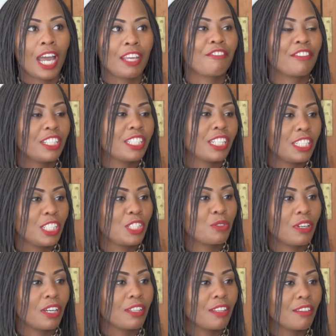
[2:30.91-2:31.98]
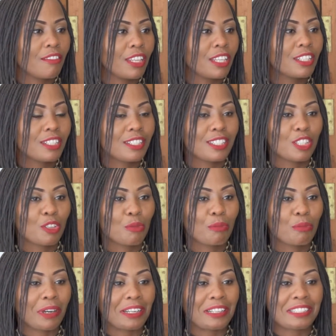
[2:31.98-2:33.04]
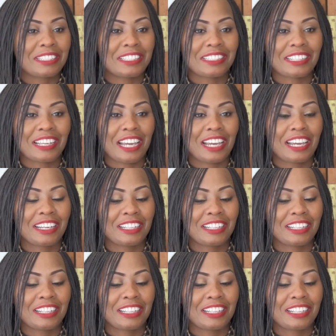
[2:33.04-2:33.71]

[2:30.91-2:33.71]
I ventured into other things, but